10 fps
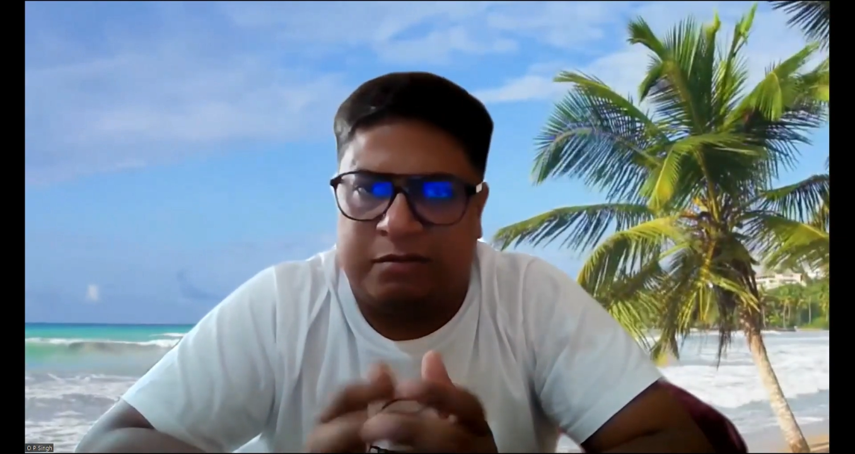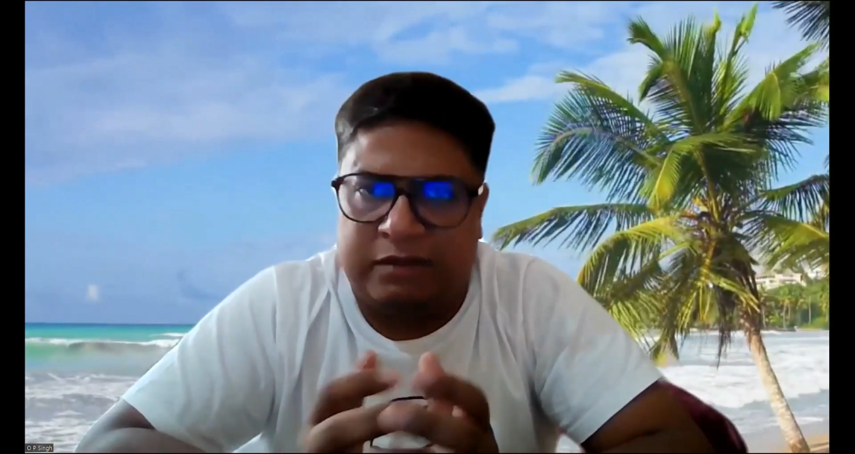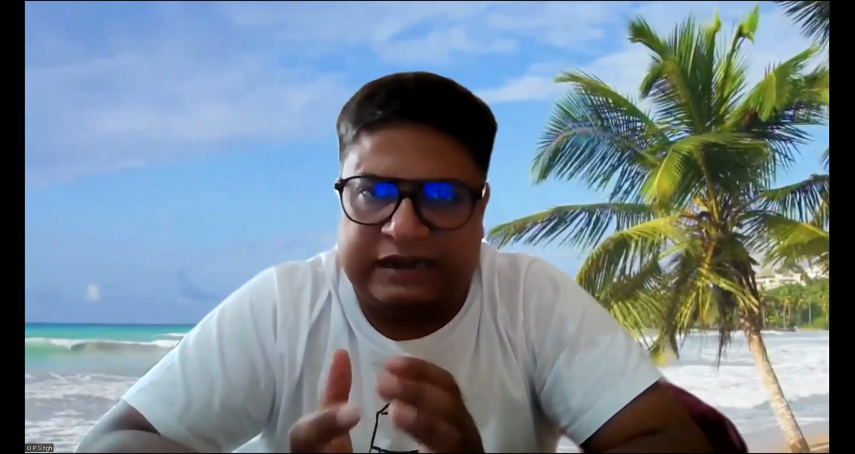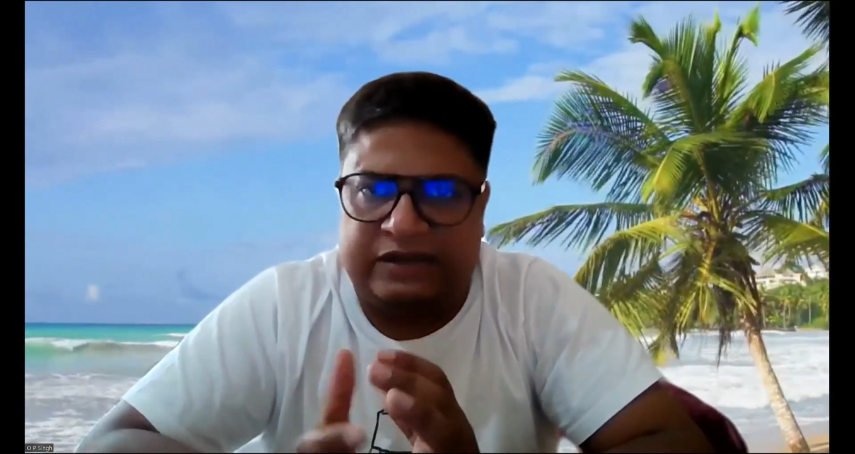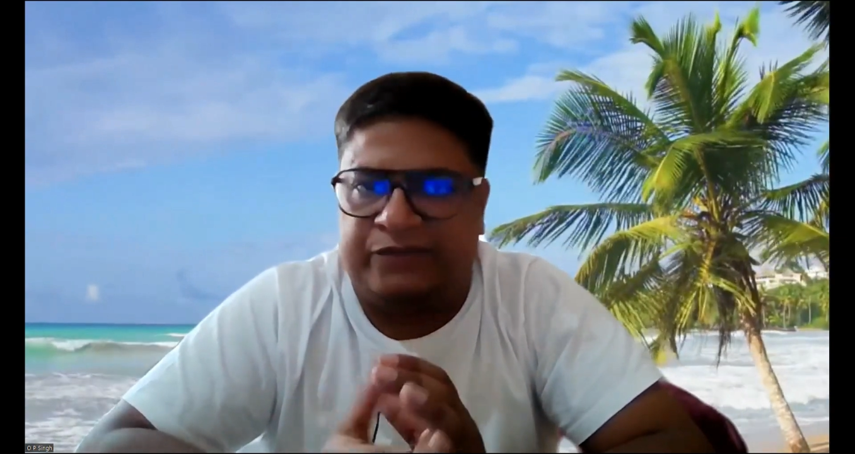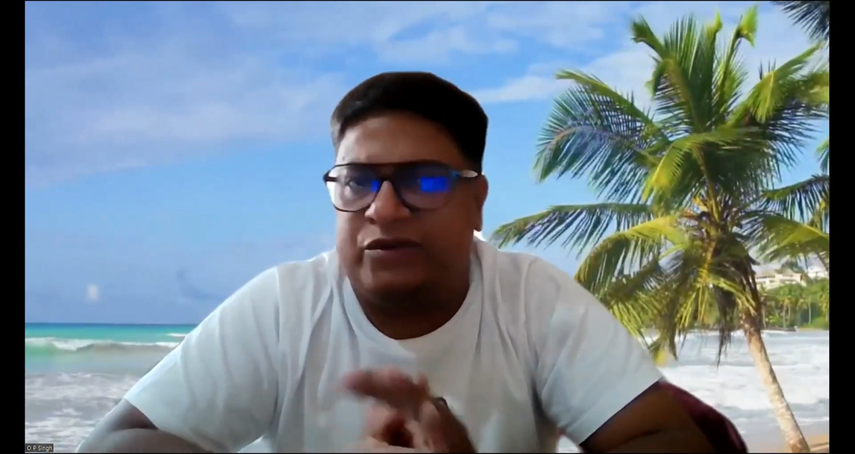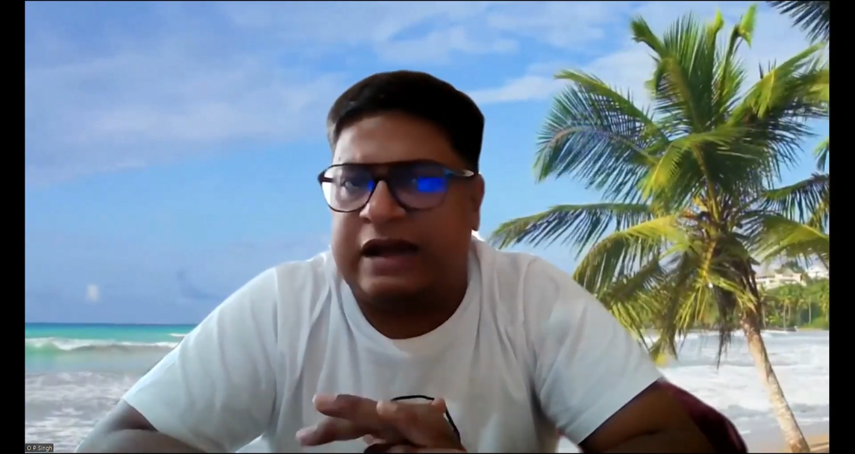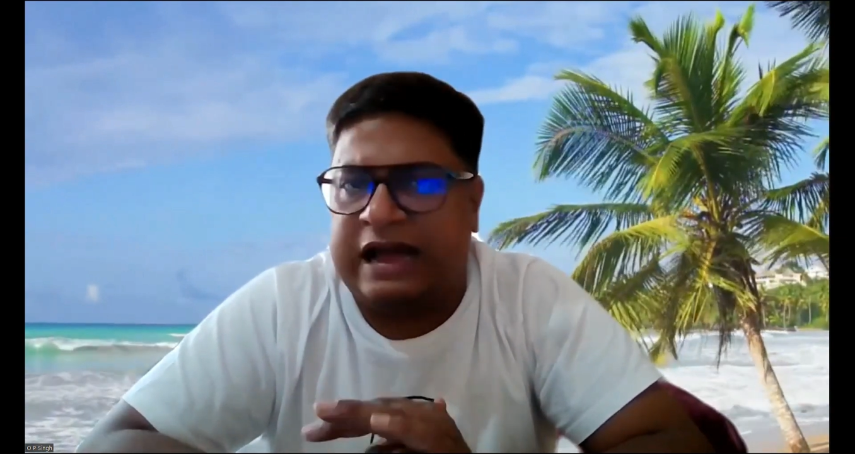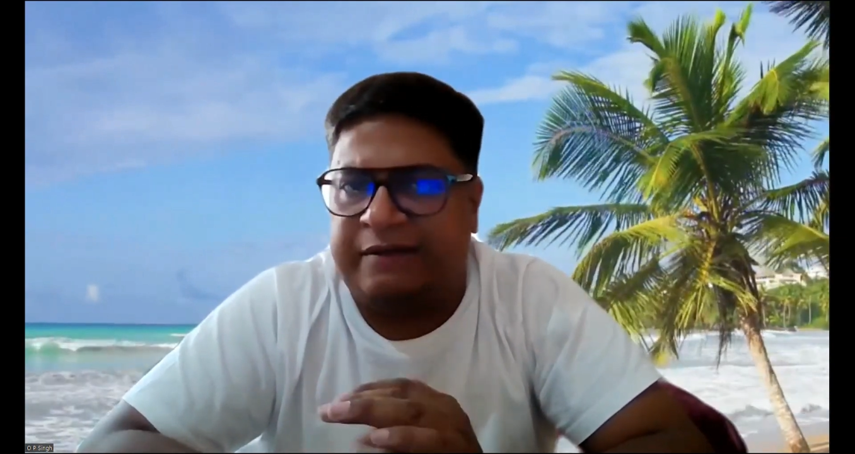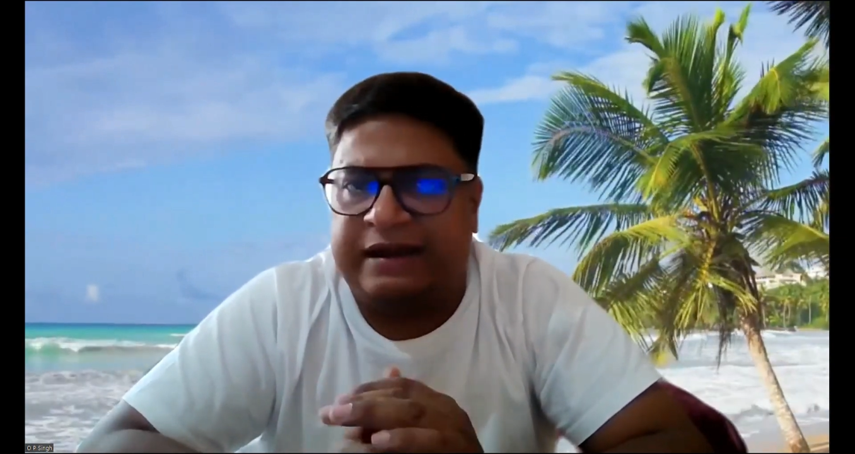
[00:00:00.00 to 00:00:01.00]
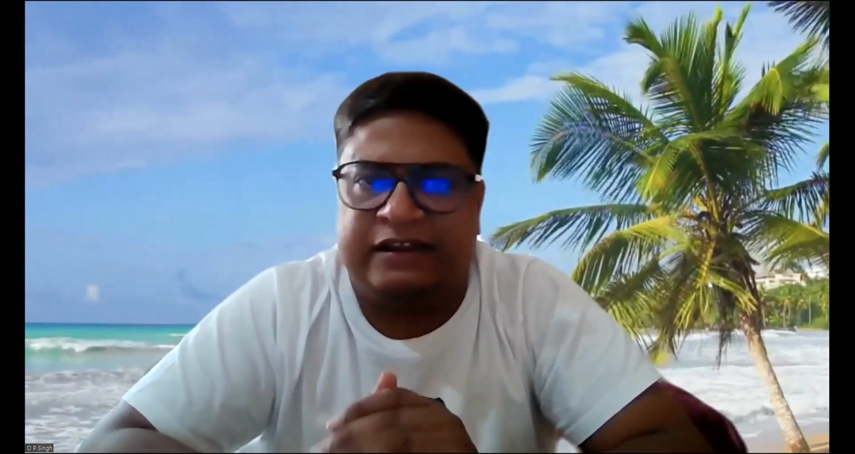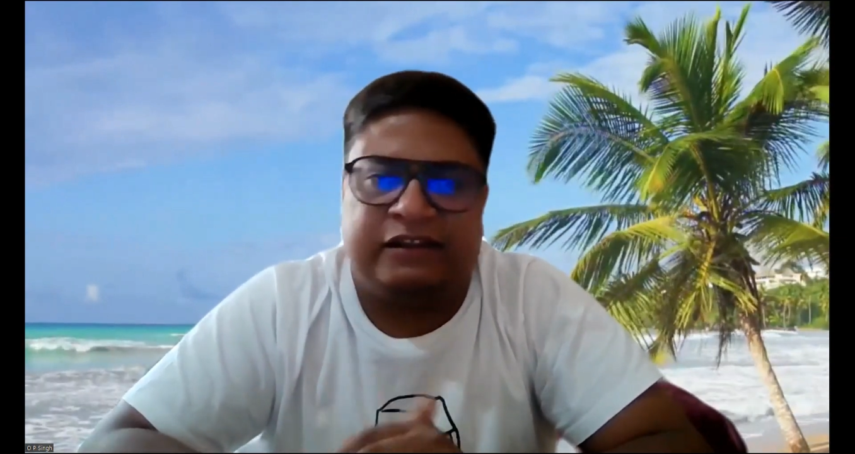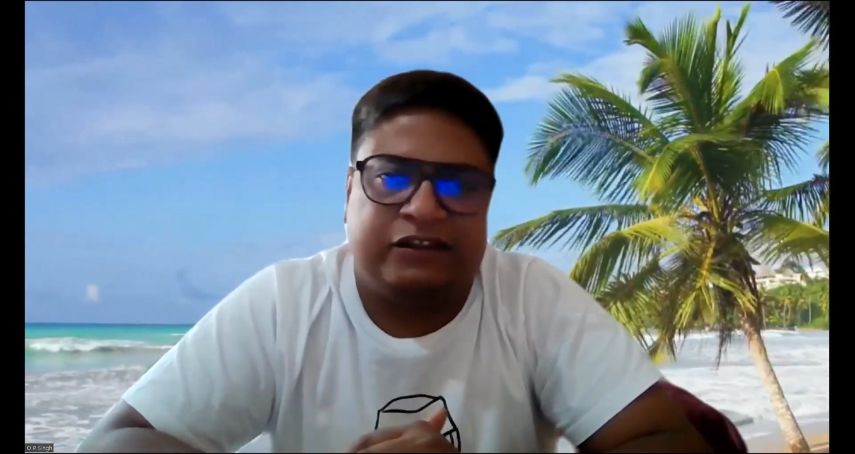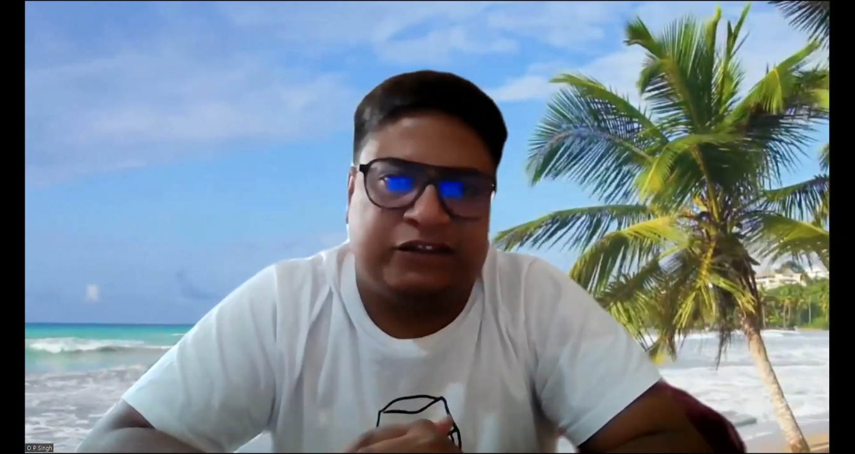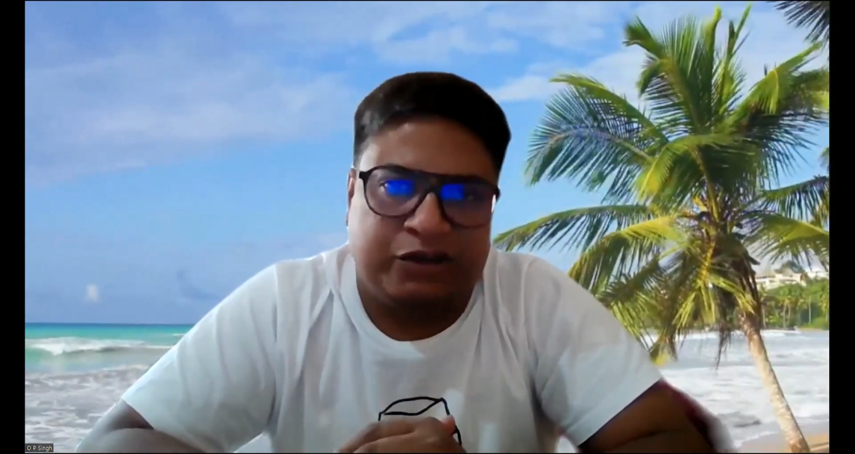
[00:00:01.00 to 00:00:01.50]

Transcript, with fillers: But if you have any other